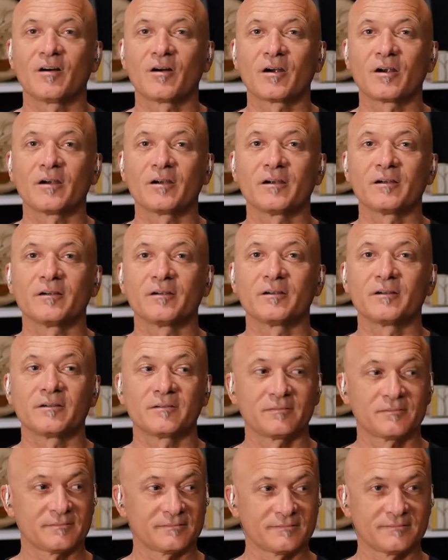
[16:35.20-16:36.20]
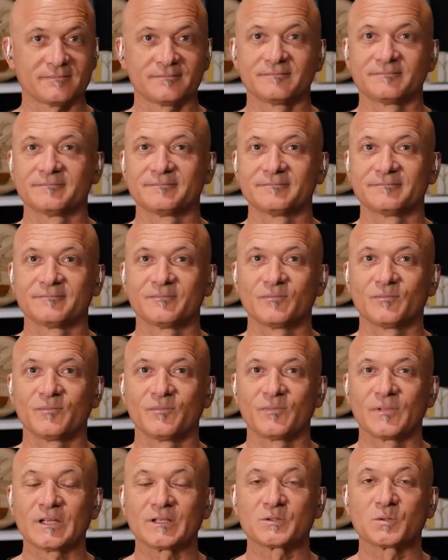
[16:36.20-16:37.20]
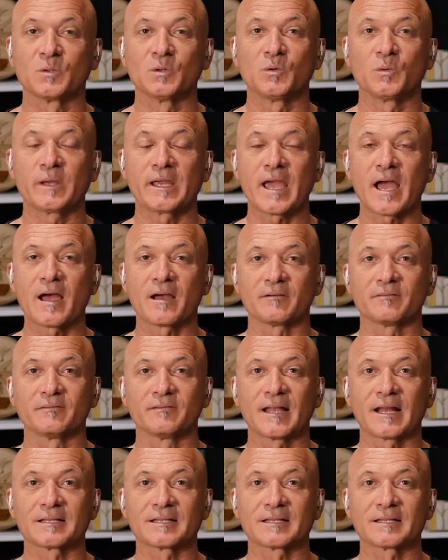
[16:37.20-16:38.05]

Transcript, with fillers: are the tool we have.